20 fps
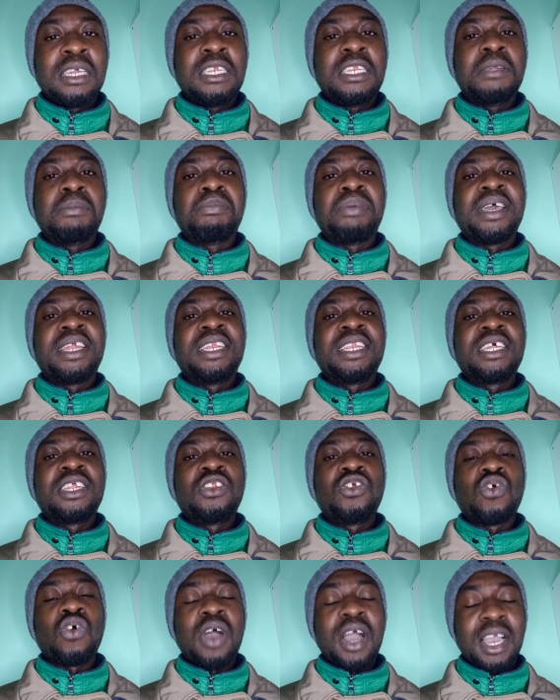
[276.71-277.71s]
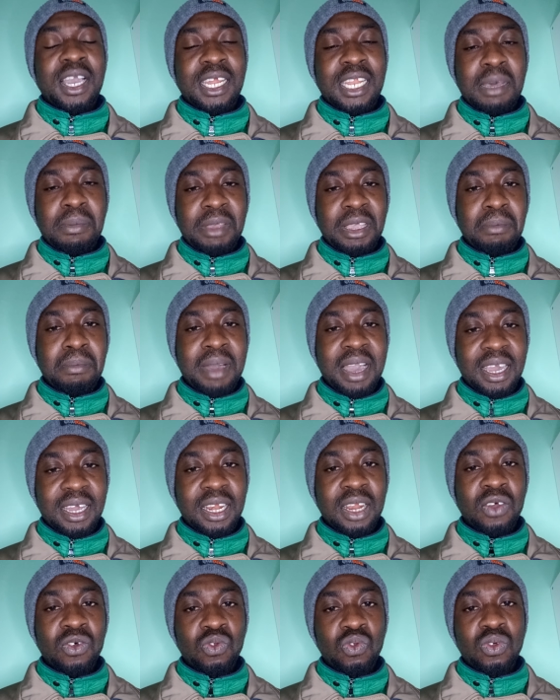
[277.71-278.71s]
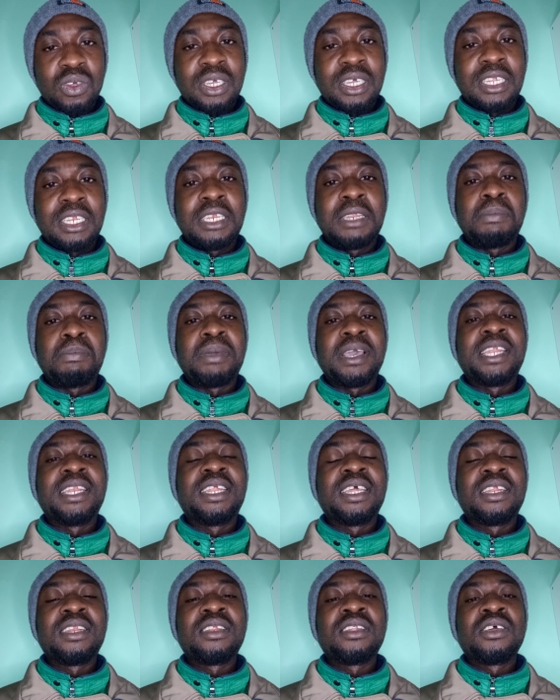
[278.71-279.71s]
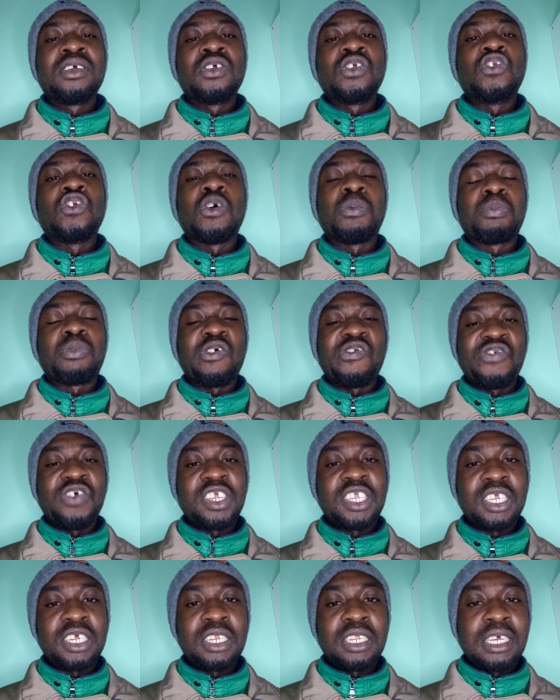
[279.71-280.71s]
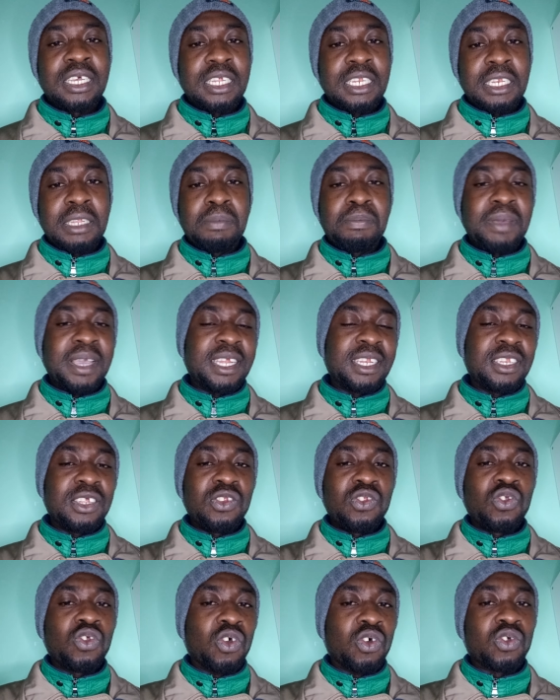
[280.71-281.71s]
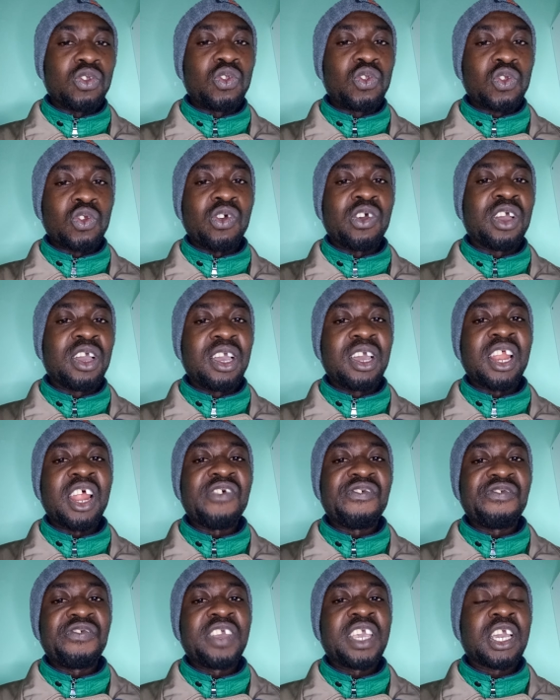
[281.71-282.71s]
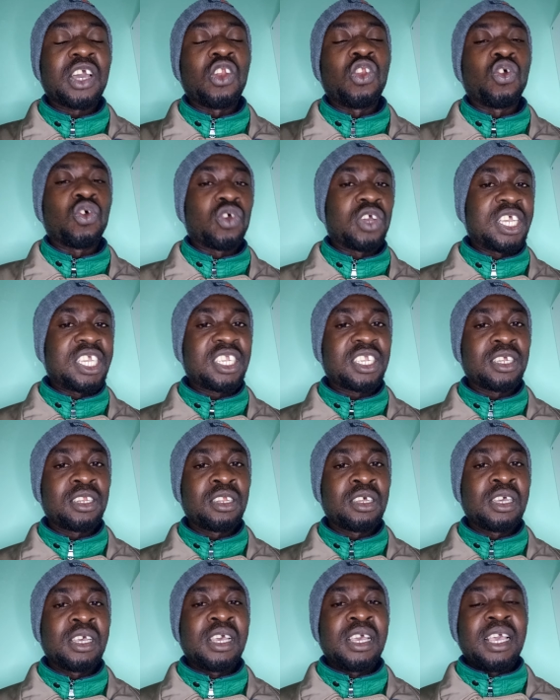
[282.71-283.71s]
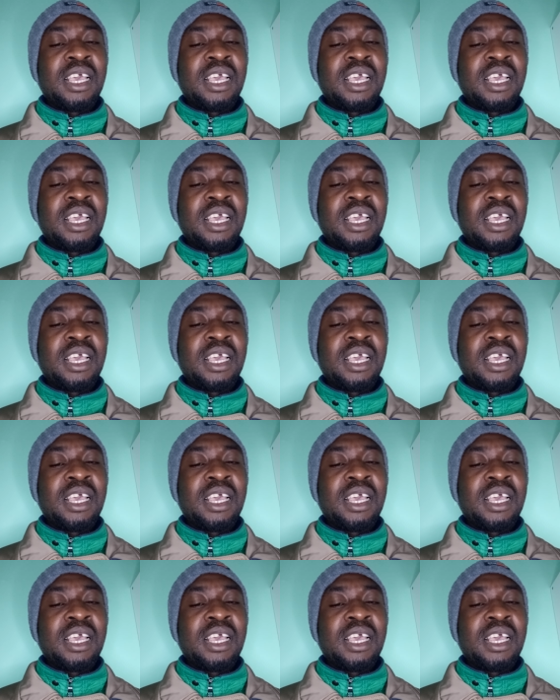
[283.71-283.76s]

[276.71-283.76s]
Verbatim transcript: depending your academic background, depending your profession, depending your geographic location.